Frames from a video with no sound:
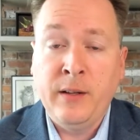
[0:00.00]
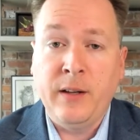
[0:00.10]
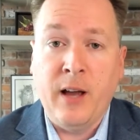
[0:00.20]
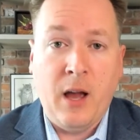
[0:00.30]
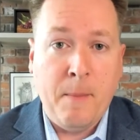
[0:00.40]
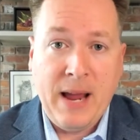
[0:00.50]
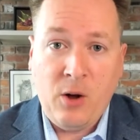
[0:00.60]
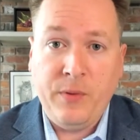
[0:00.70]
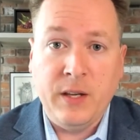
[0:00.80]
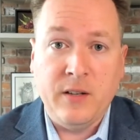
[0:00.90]

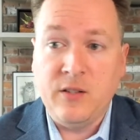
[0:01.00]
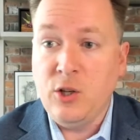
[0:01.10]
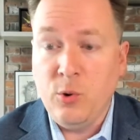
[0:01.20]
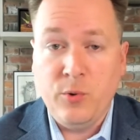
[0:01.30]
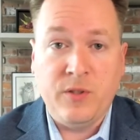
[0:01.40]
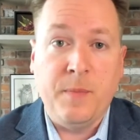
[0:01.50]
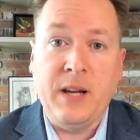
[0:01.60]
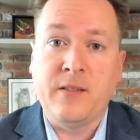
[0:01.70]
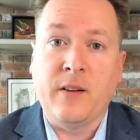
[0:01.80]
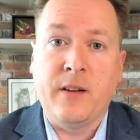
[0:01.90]
amount that is used
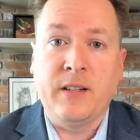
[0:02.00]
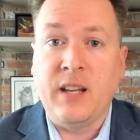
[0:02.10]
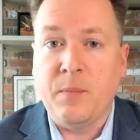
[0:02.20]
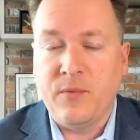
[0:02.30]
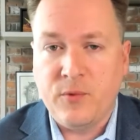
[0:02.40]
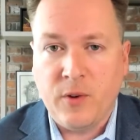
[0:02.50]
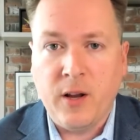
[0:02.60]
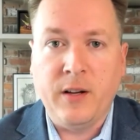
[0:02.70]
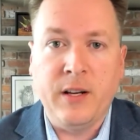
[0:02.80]
based on the type of drug,